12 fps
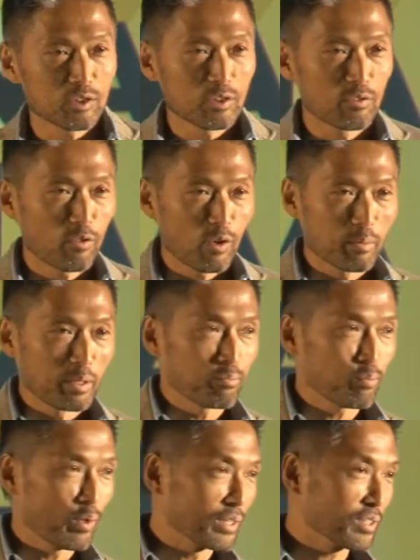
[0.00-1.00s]
the former
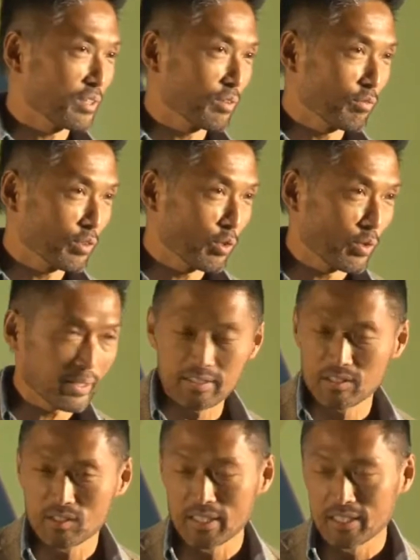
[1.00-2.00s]
president of the
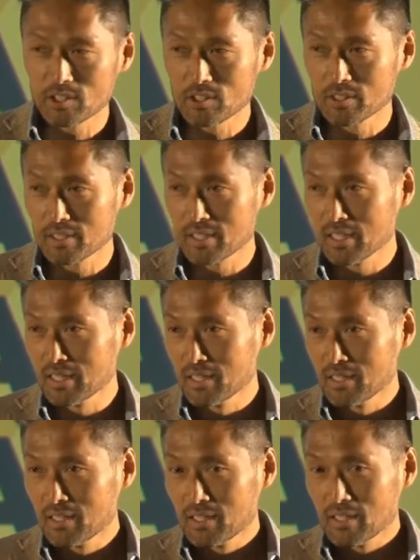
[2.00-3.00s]
organization
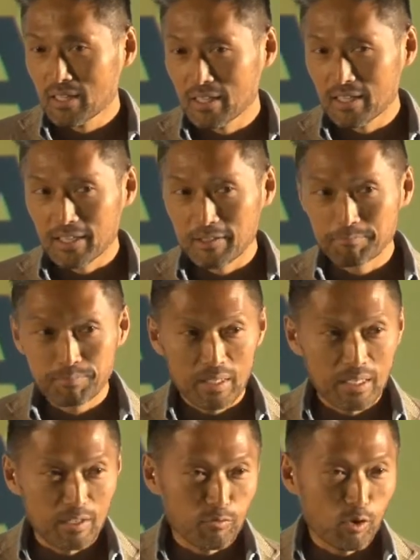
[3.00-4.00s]

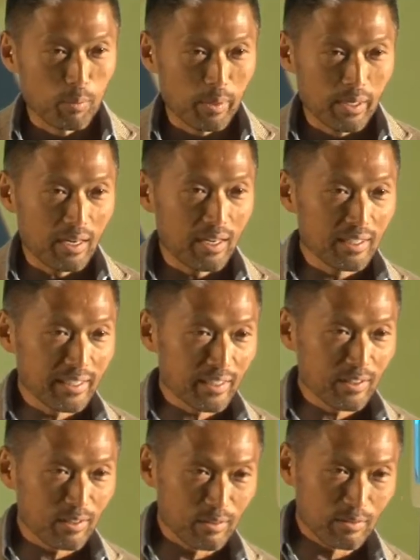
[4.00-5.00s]
and a former
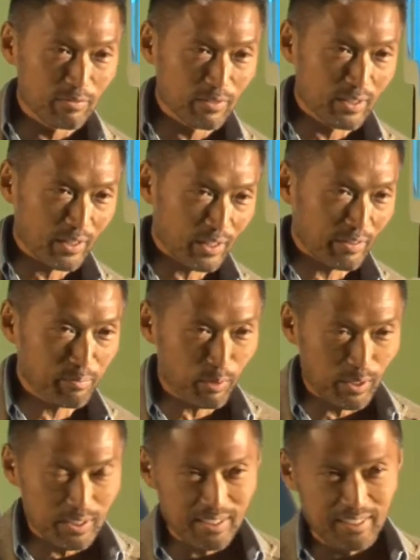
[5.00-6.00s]
colleague of the current
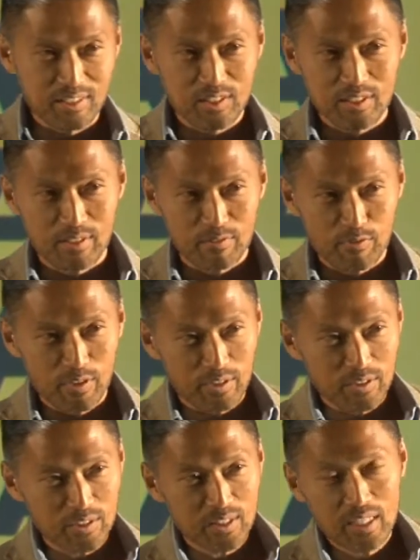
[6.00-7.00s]
president, Sarah
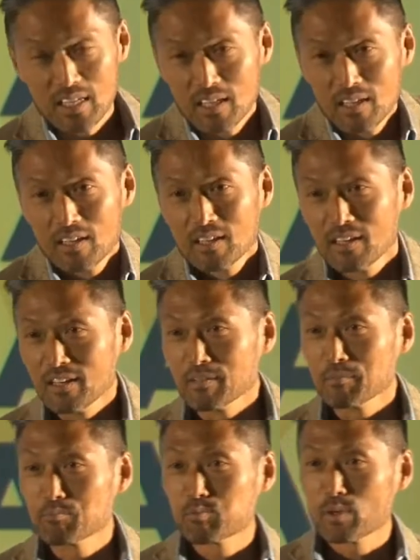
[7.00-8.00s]
Fultz.
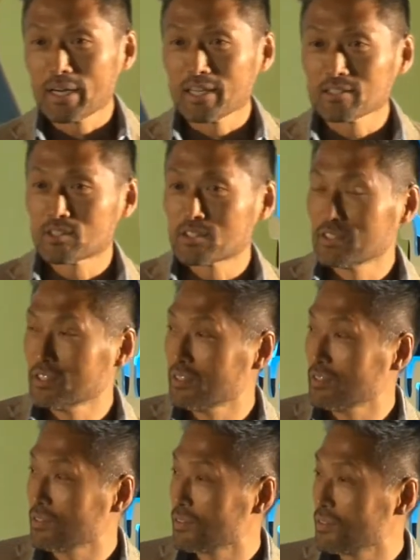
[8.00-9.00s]
Proud
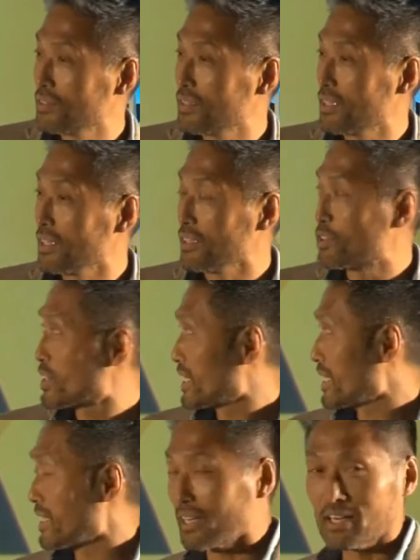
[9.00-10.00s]
to
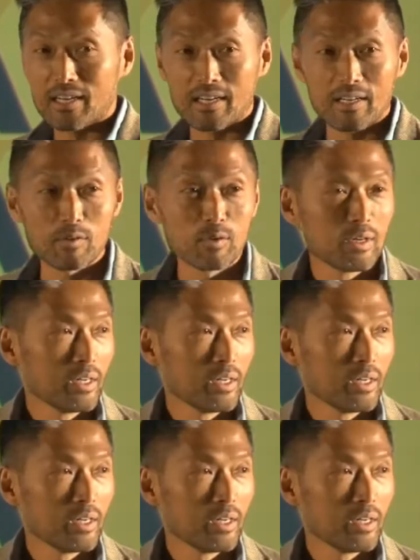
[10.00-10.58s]
see how